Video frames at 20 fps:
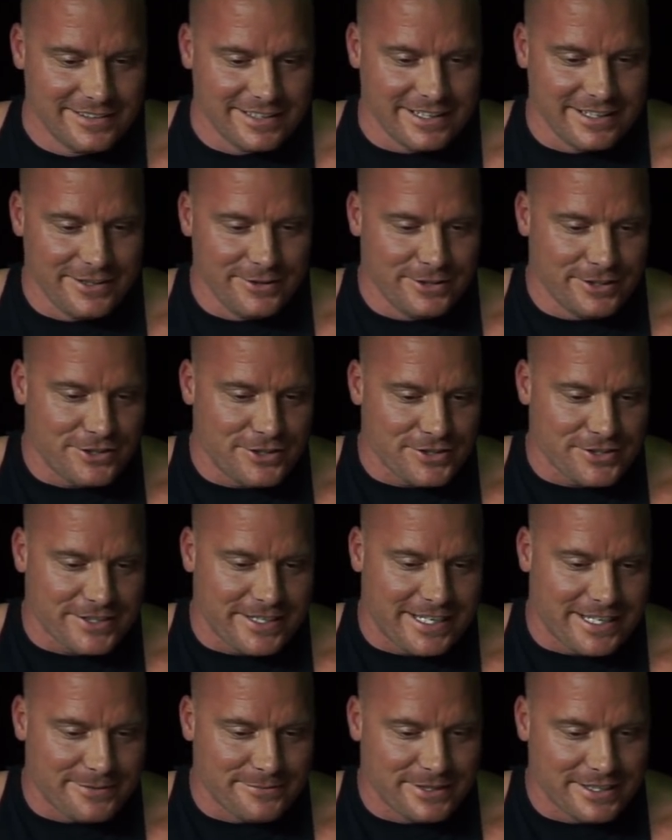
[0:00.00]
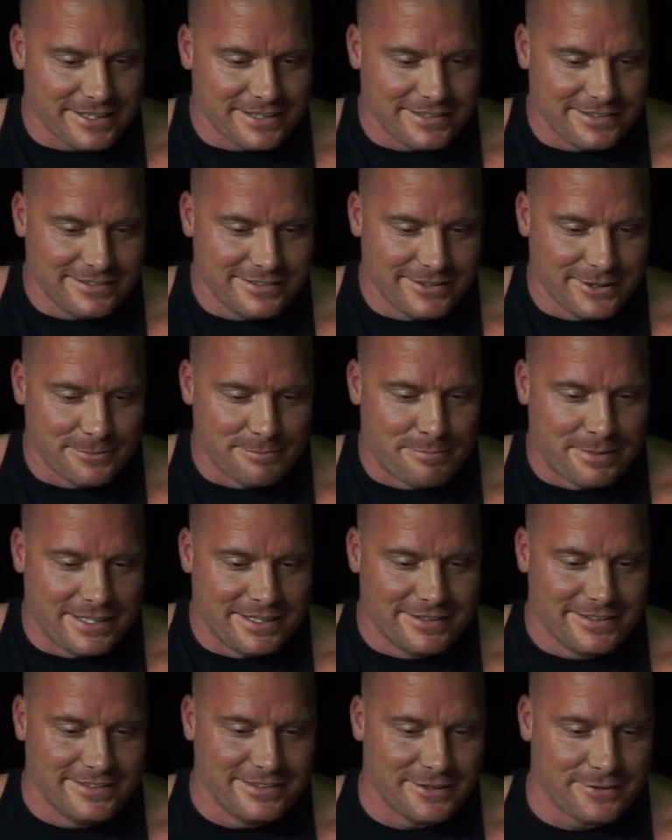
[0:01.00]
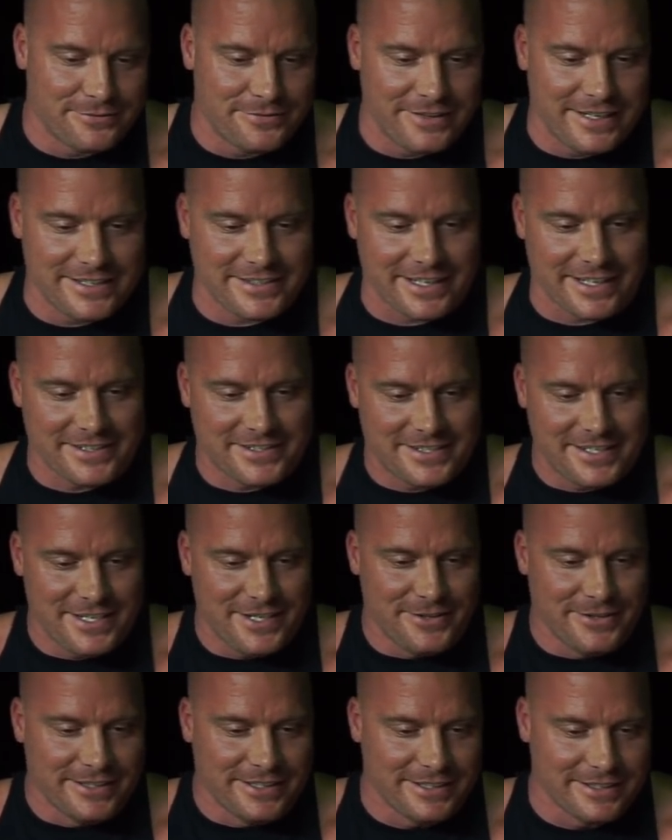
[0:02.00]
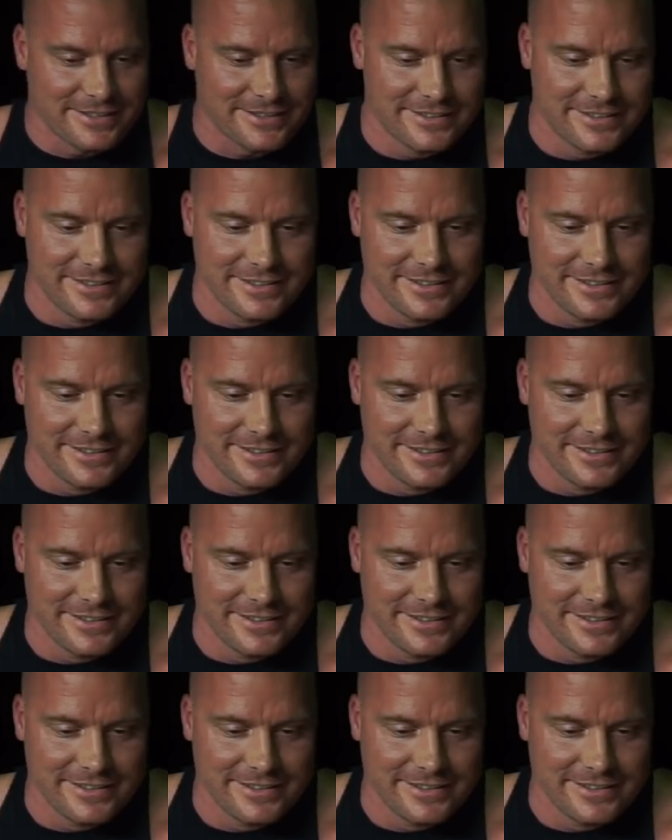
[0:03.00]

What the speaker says: Look at you. Look just like him. Look at do your I? Beard and your face. I can see you in here.